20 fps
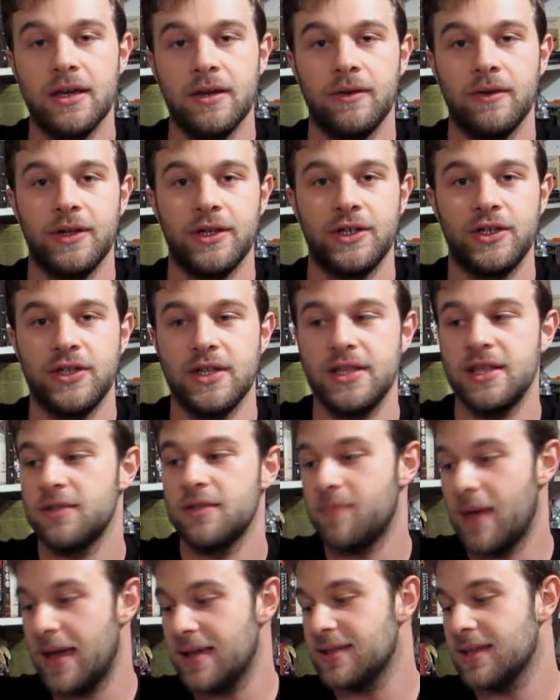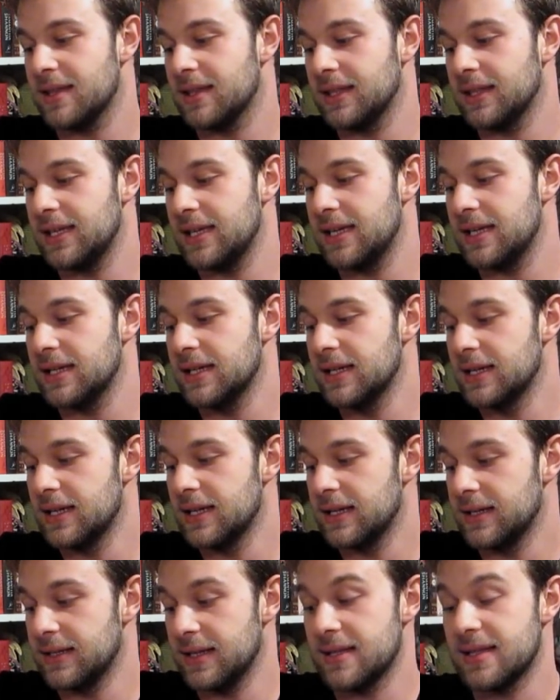which this is basically
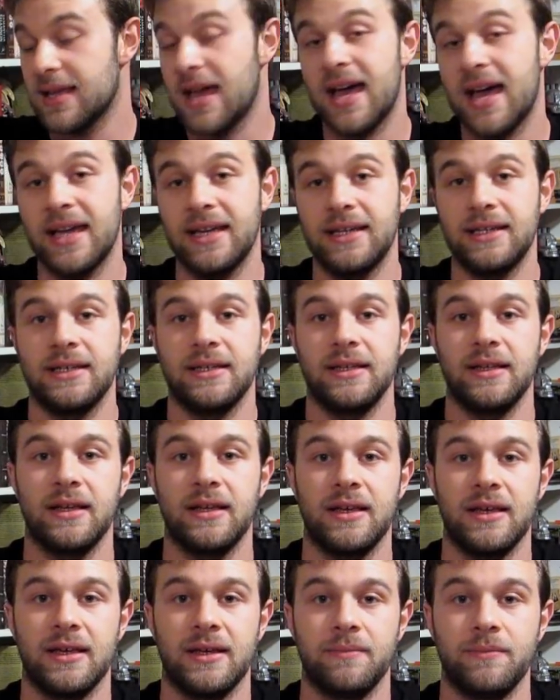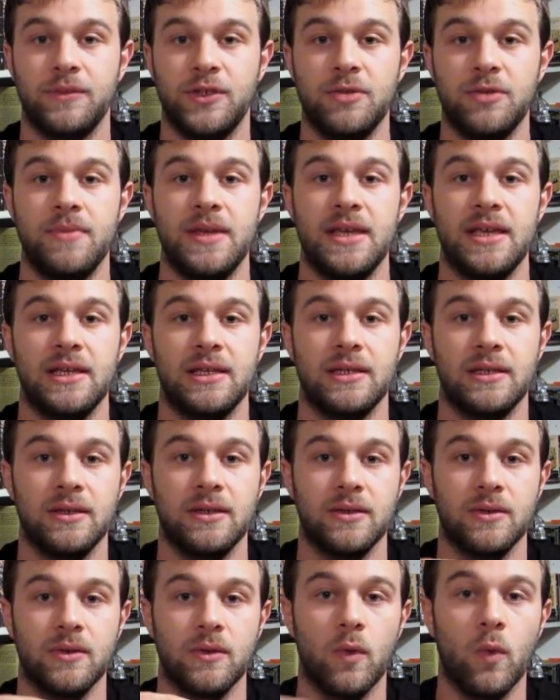designed to be
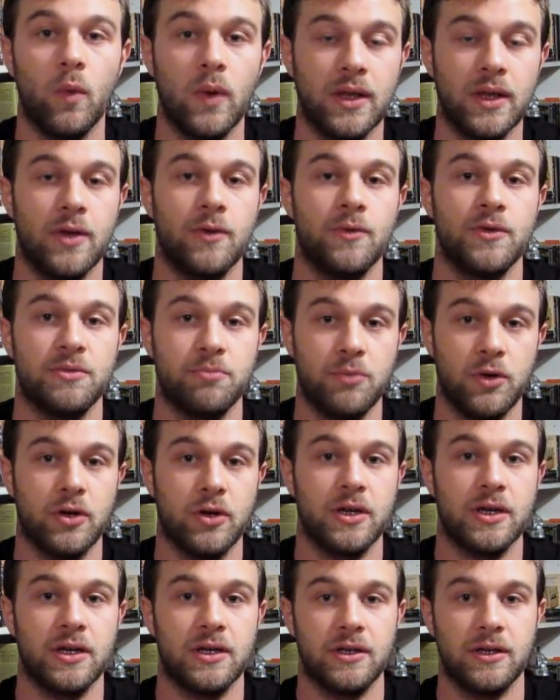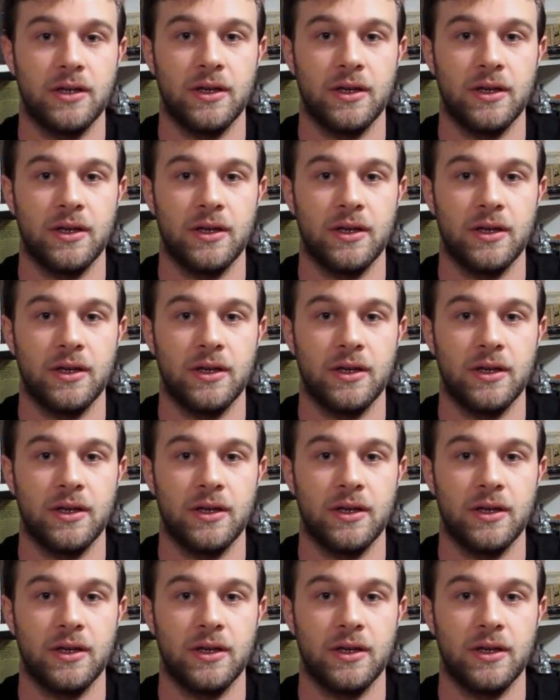Willow's book.